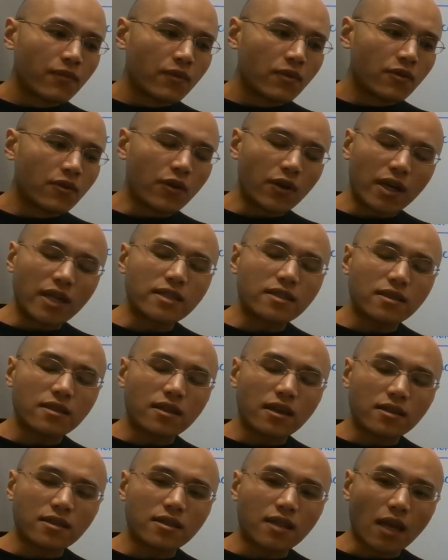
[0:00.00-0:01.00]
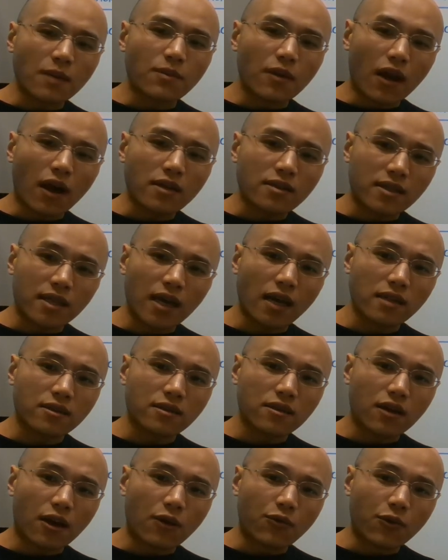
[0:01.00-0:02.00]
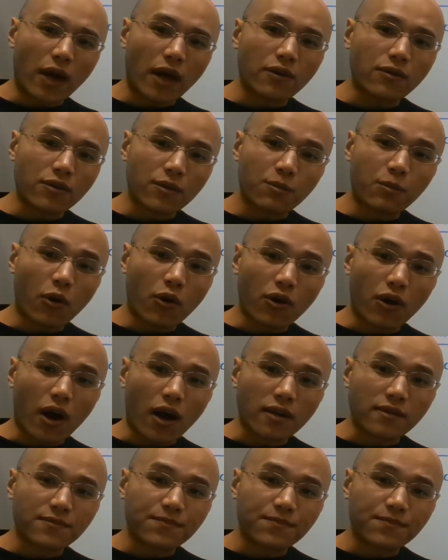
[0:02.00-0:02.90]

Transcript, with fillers: there isn't a stable octet around the boron.